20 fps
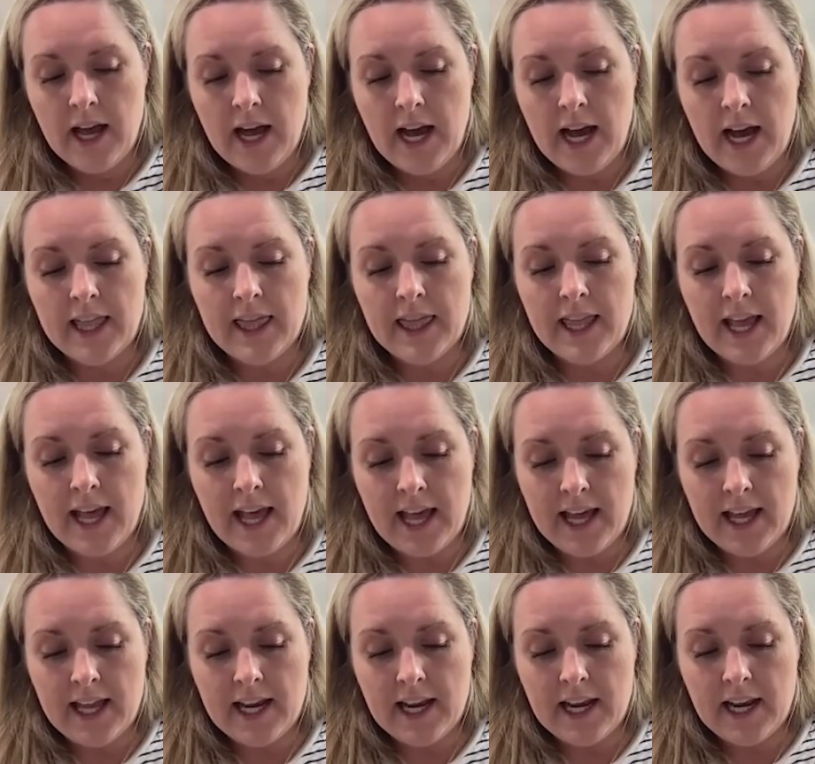
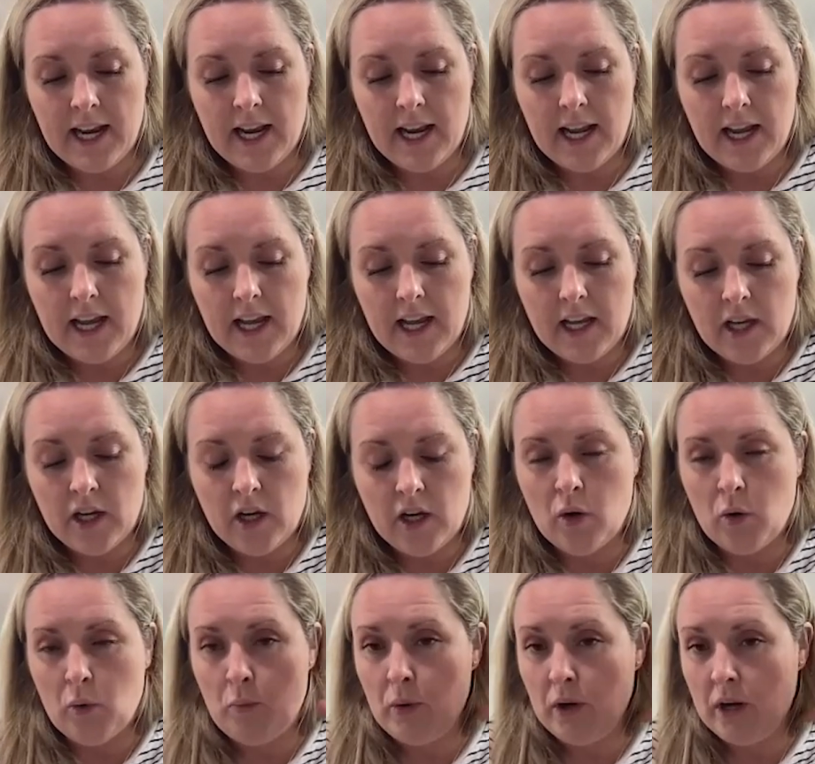then,
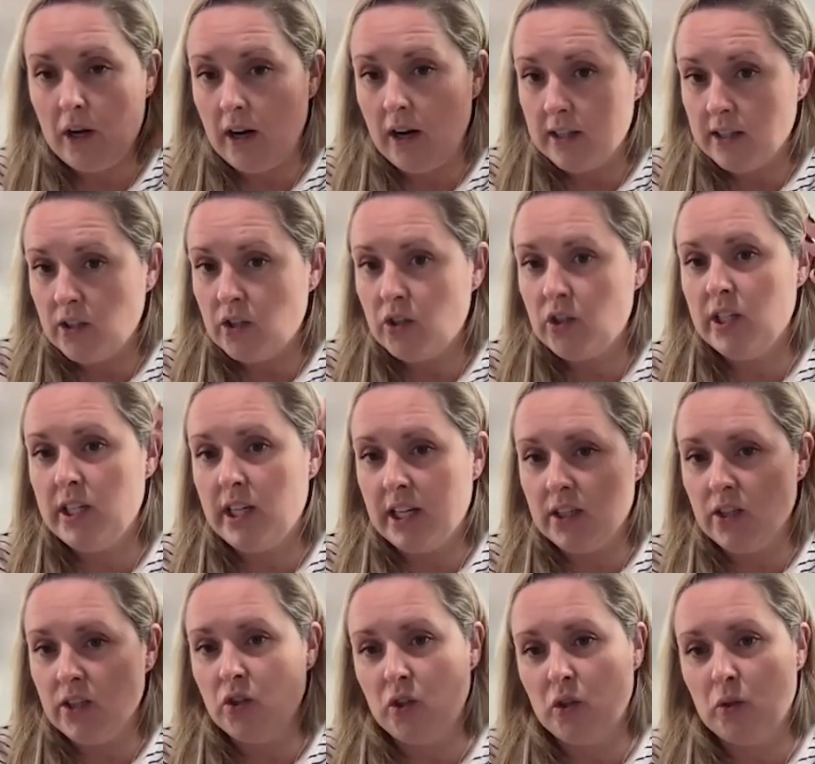because she
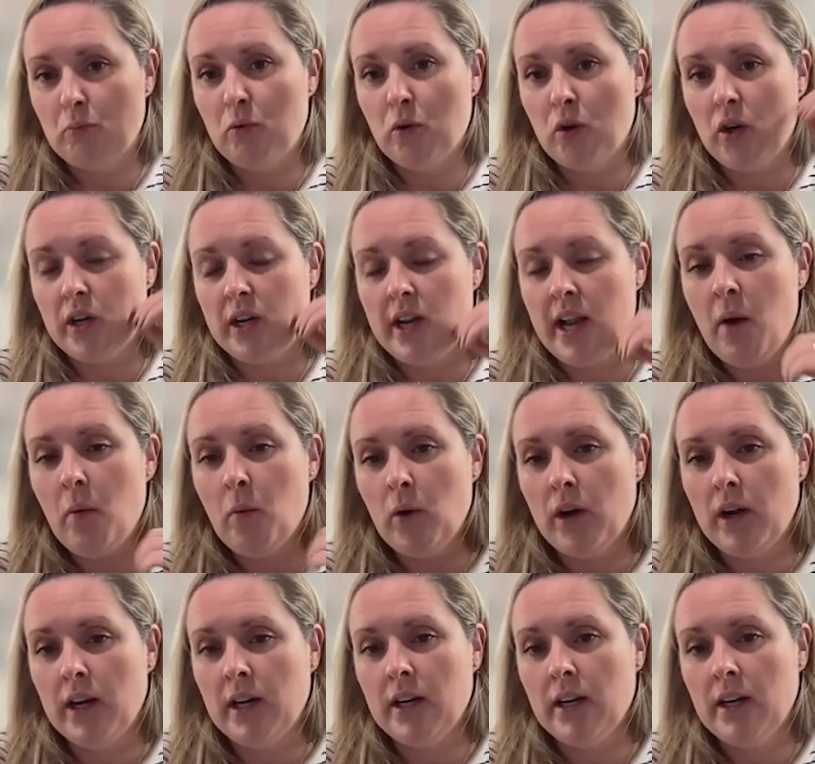had such a broad
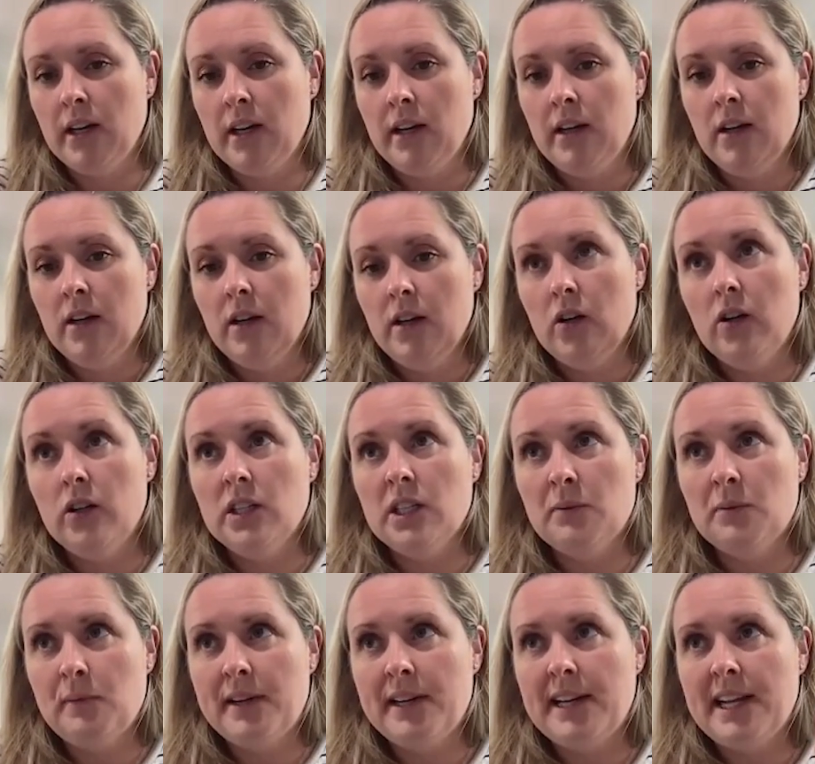network,
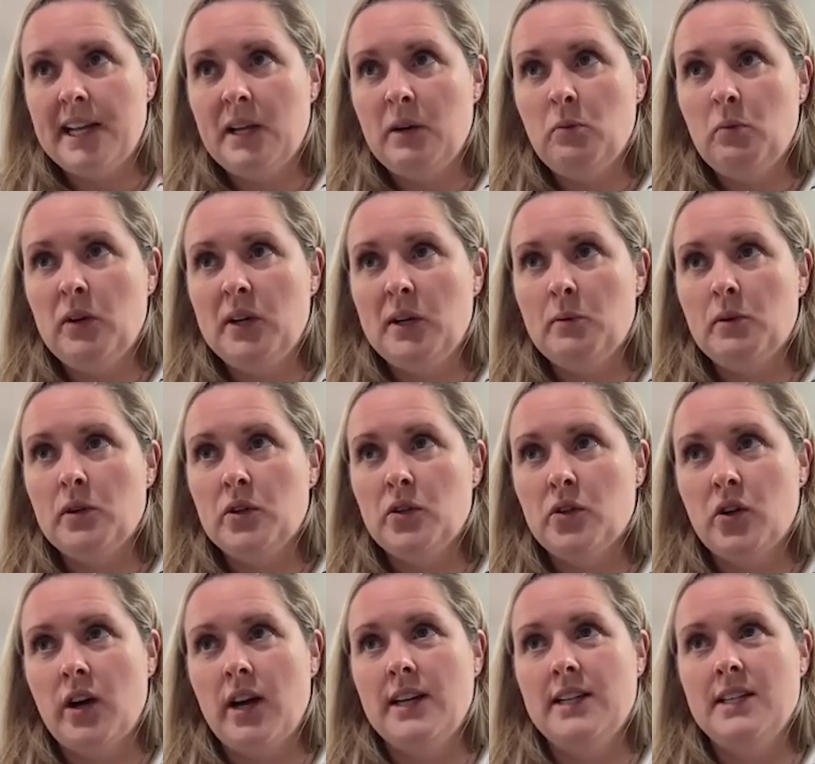ultimately we would
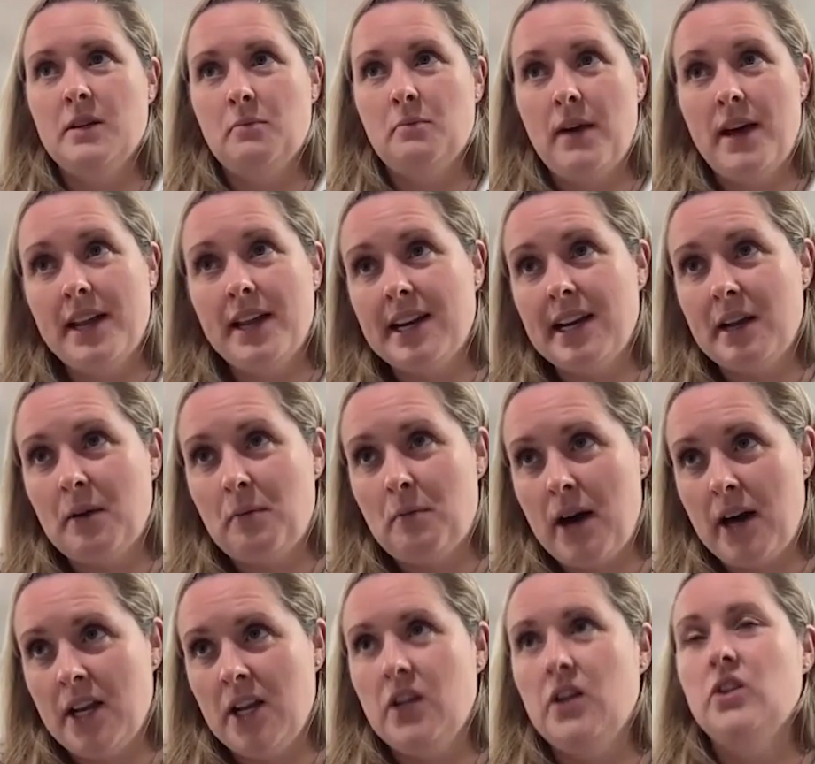try to medically
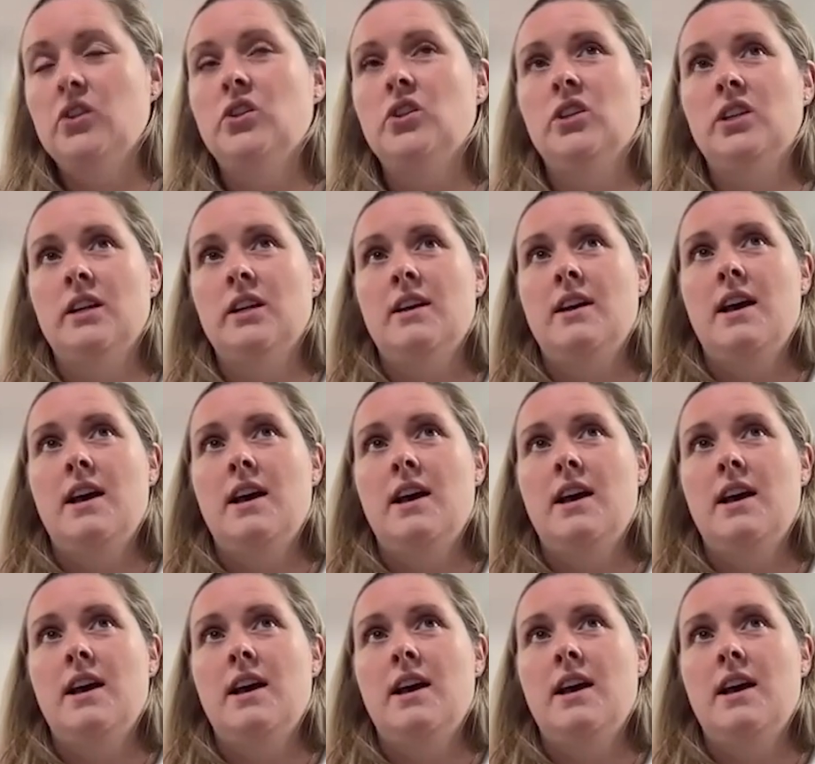manage.